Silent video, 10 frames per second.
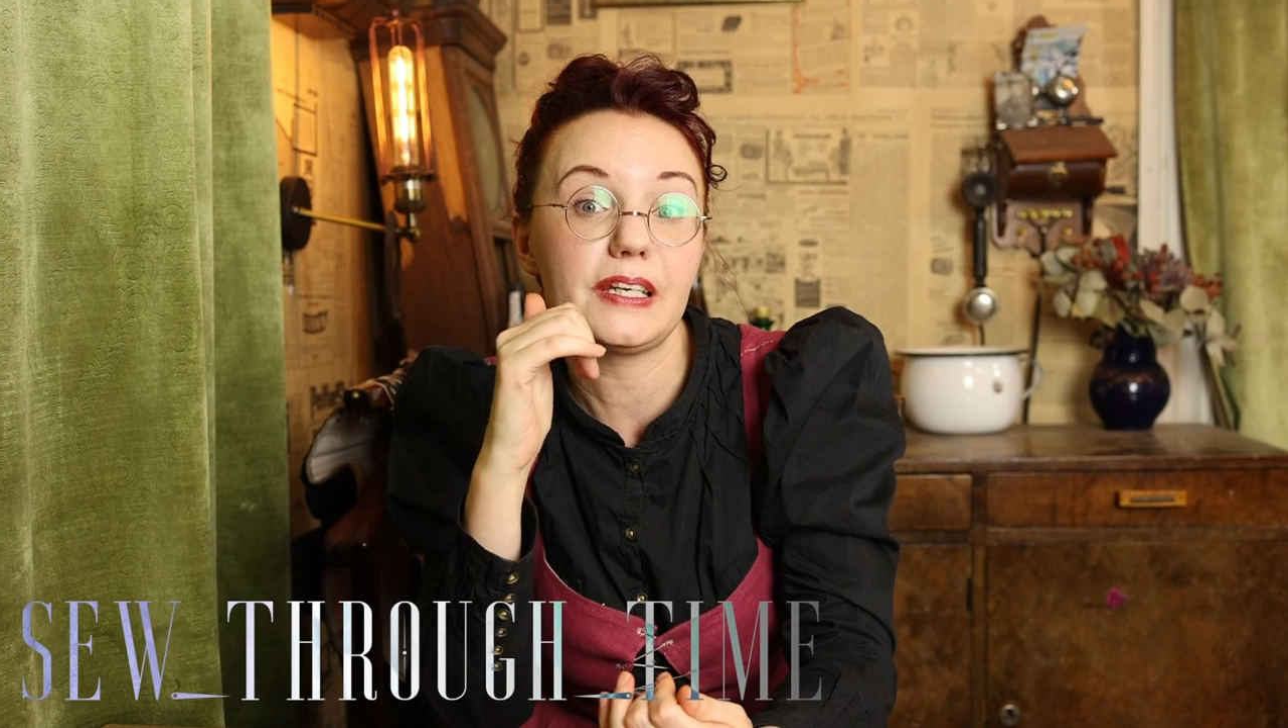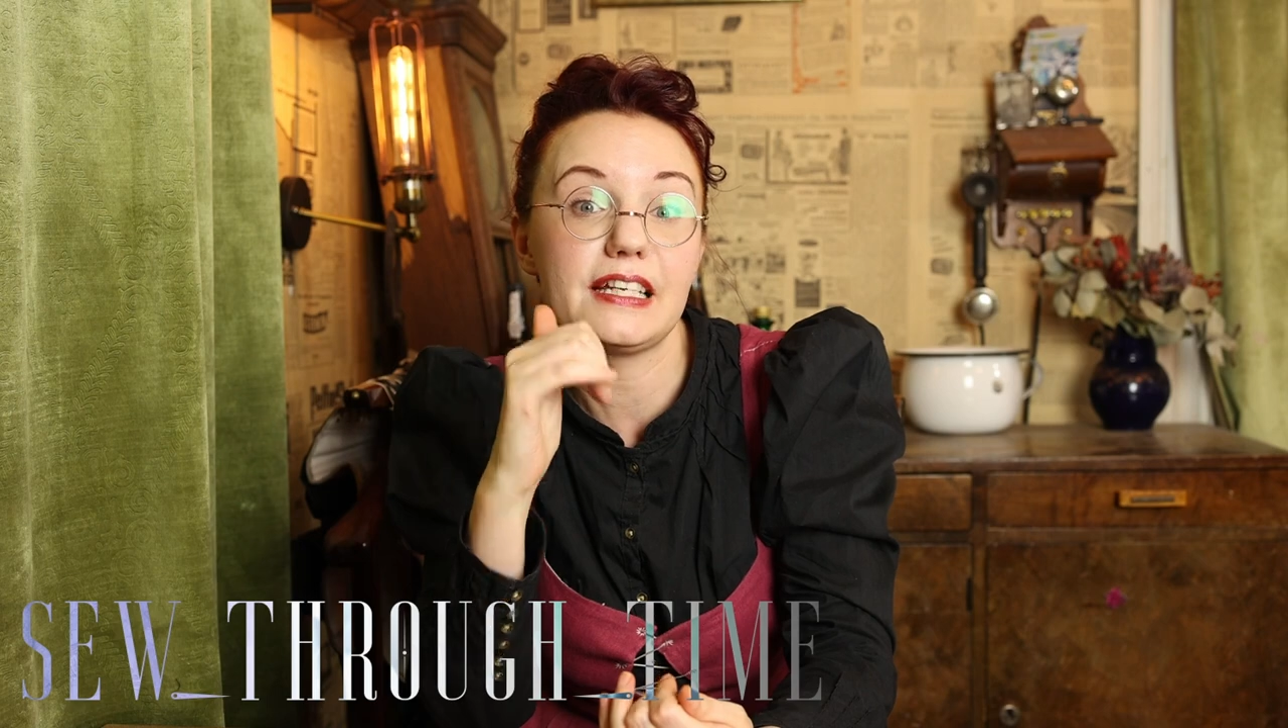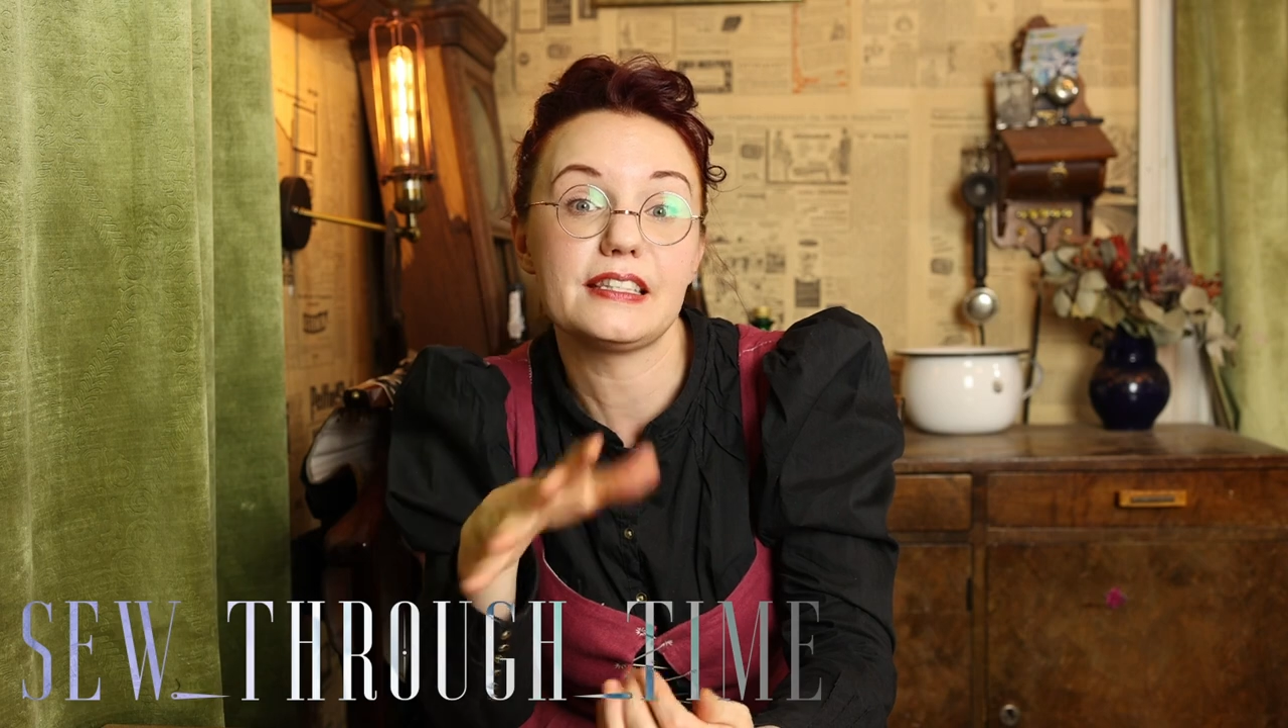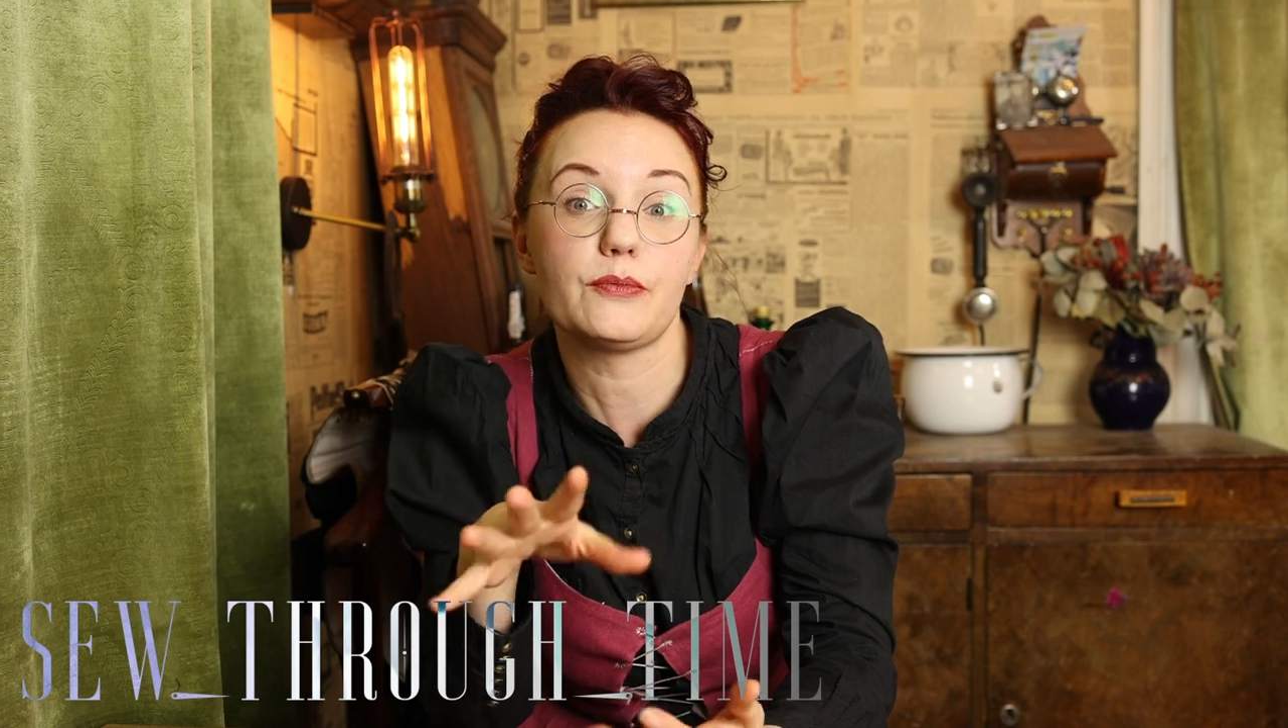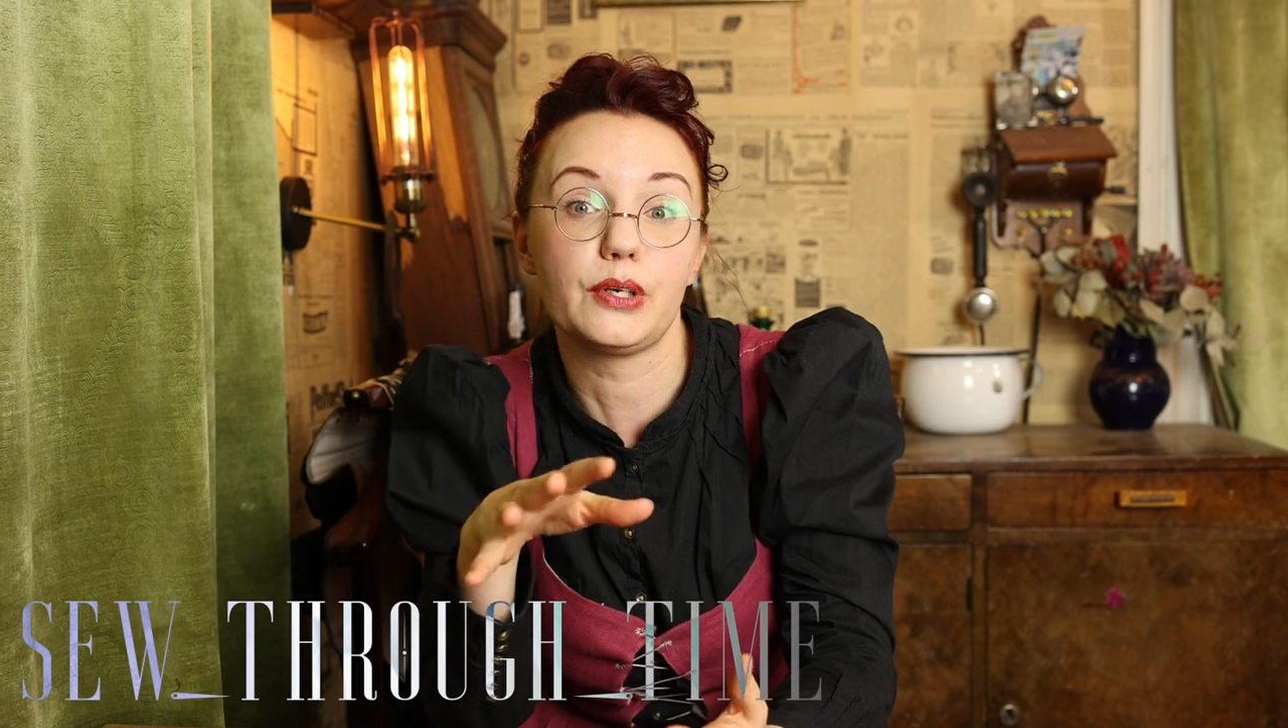
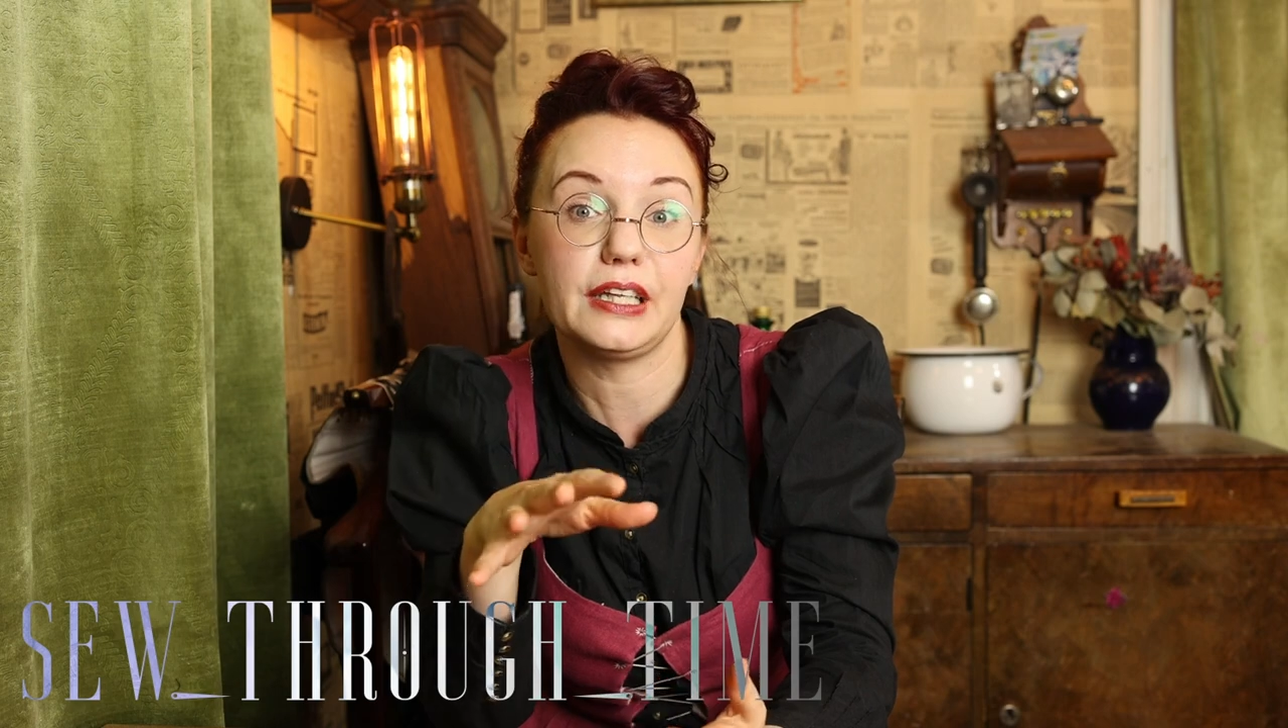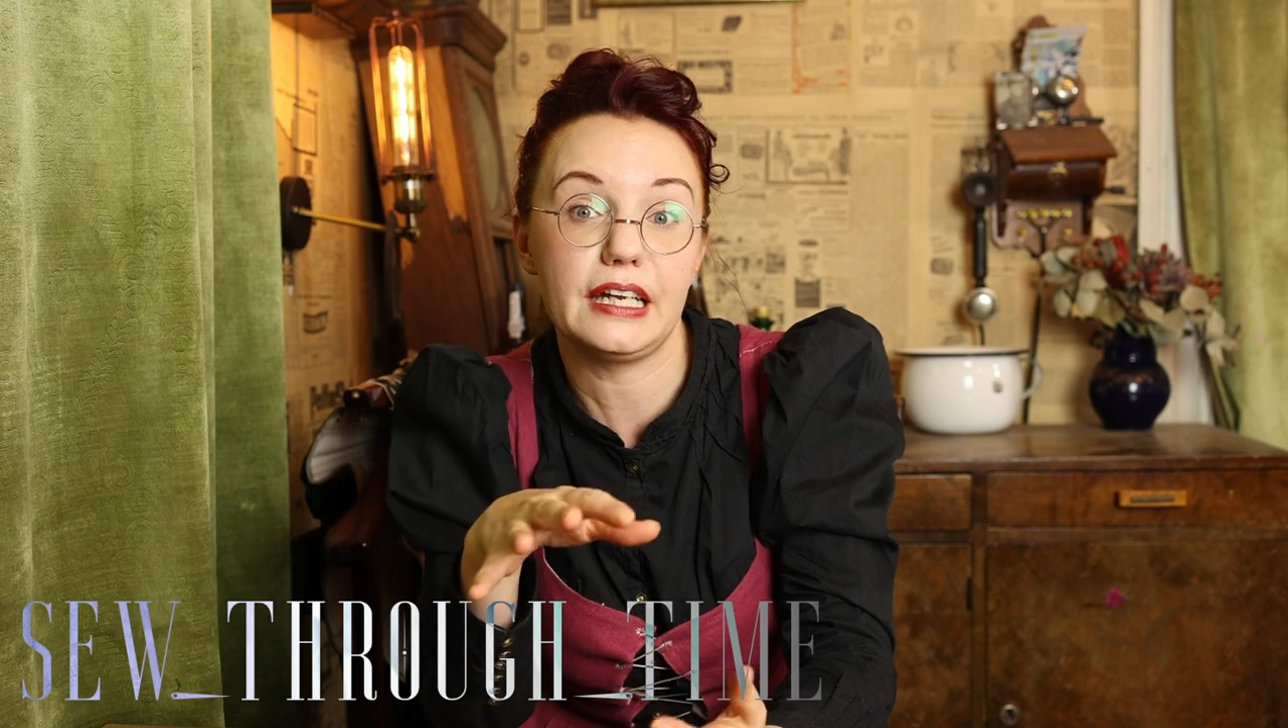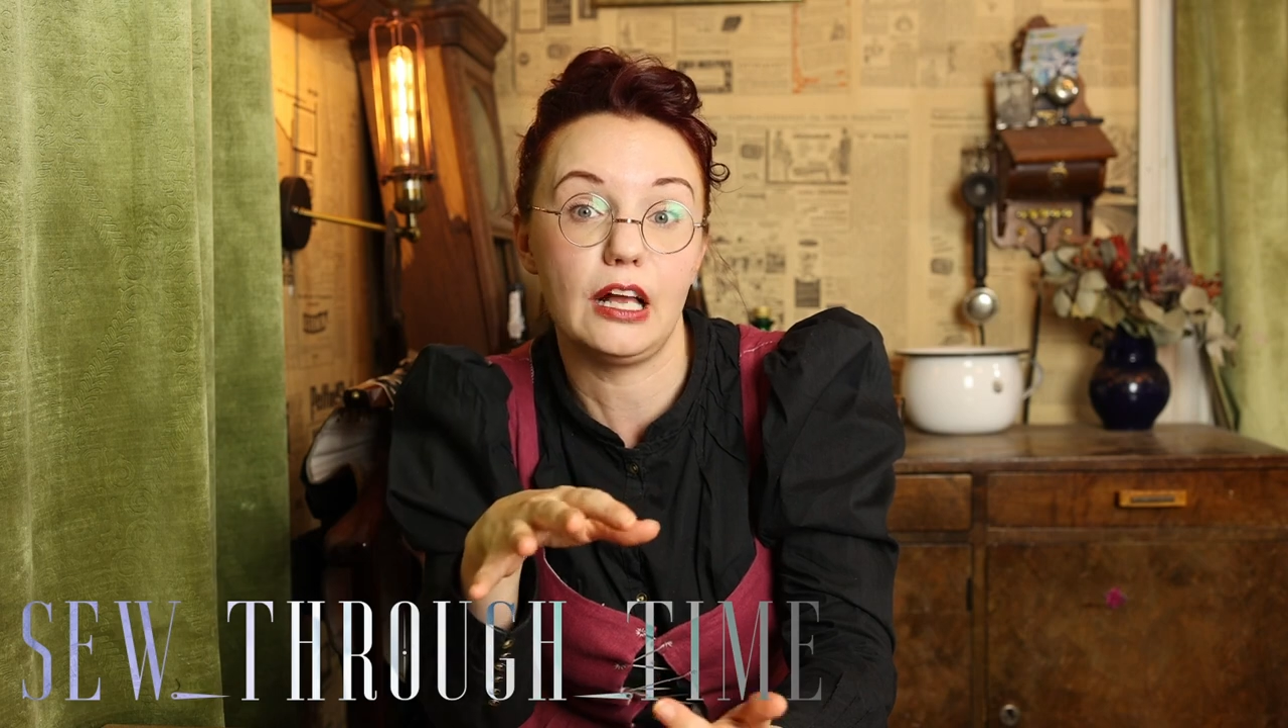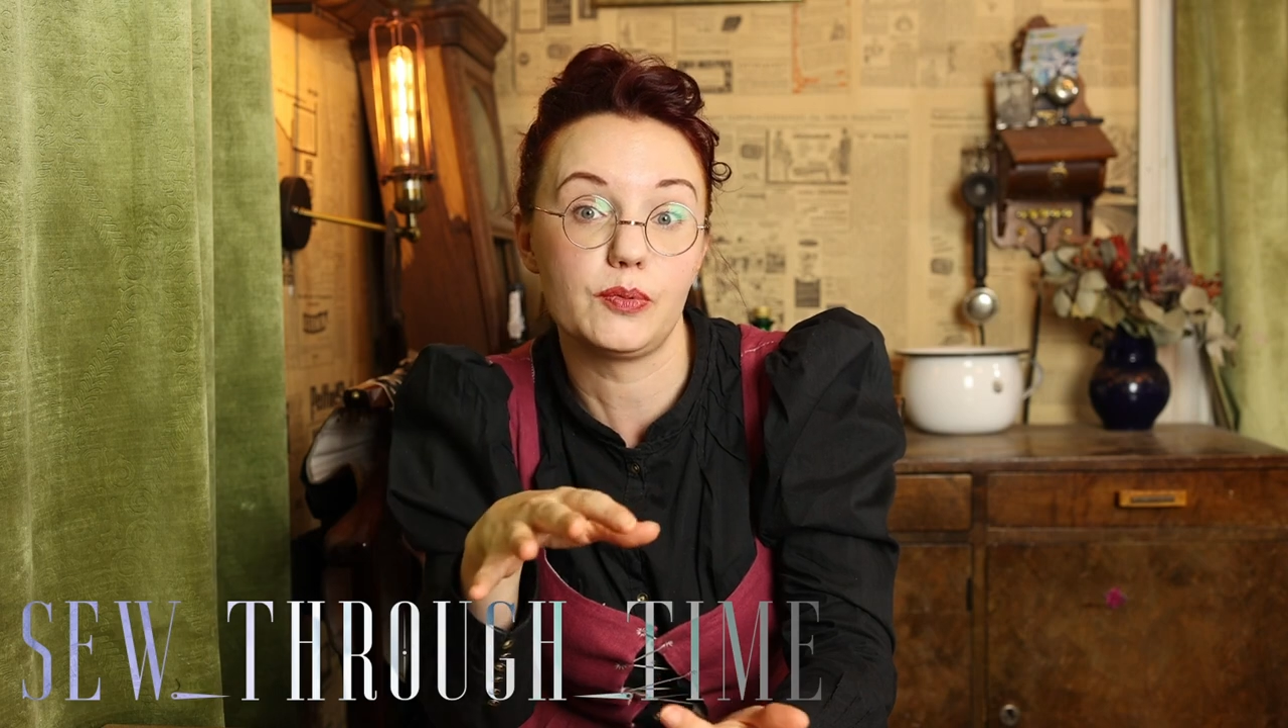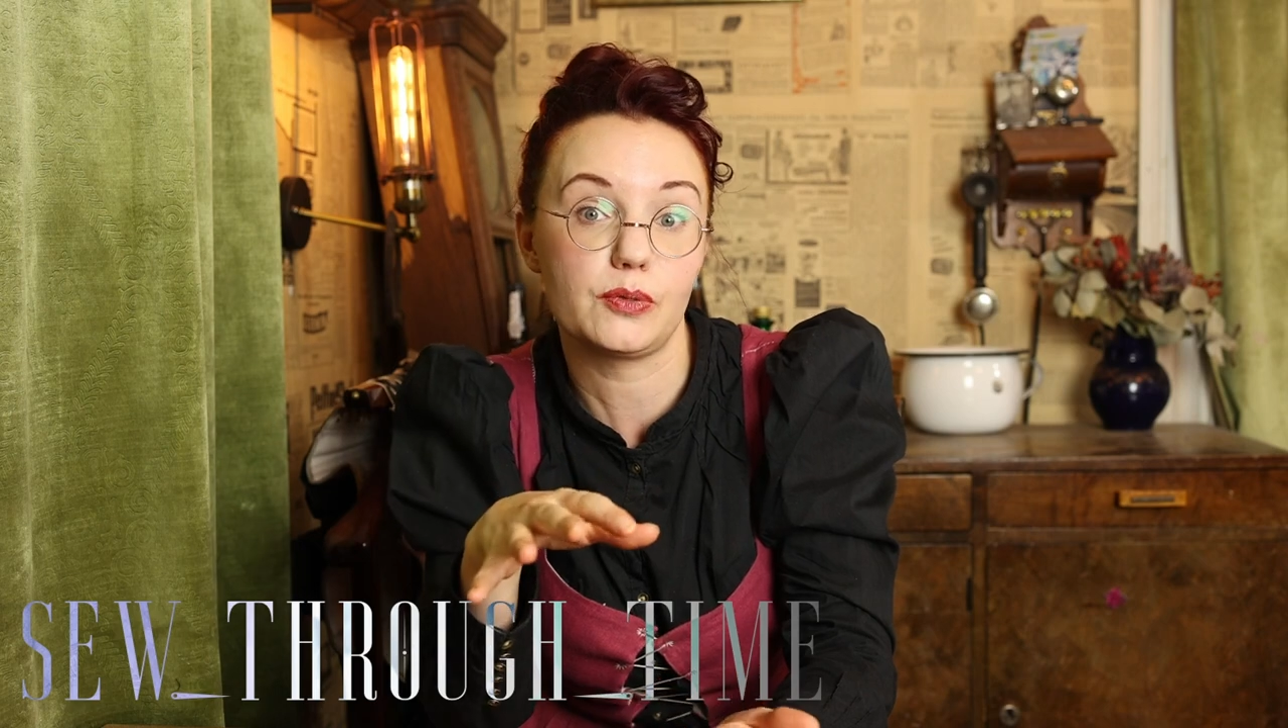because it really
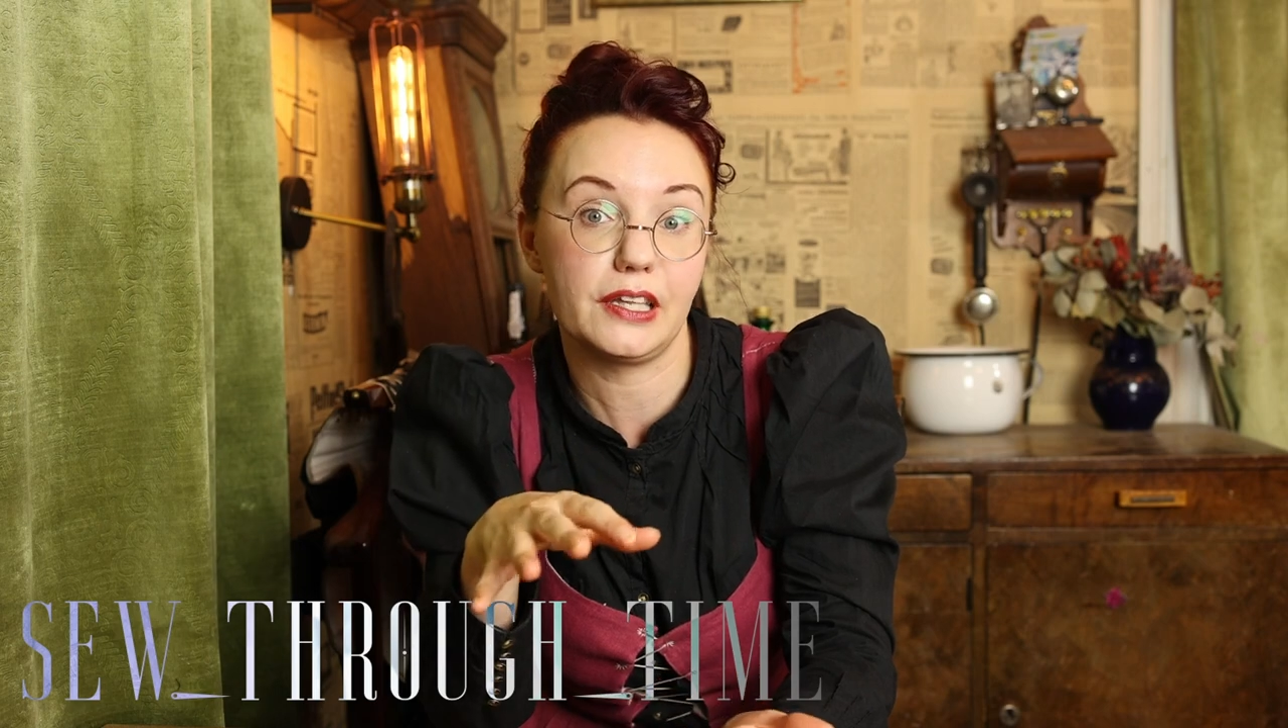helps